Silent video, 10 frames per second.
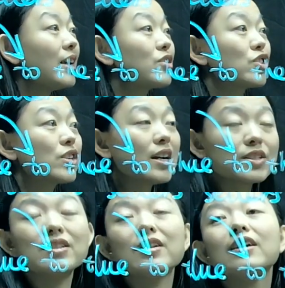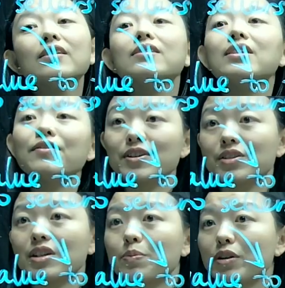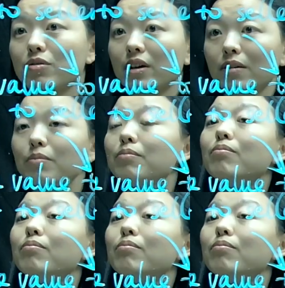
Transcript: is just the differences between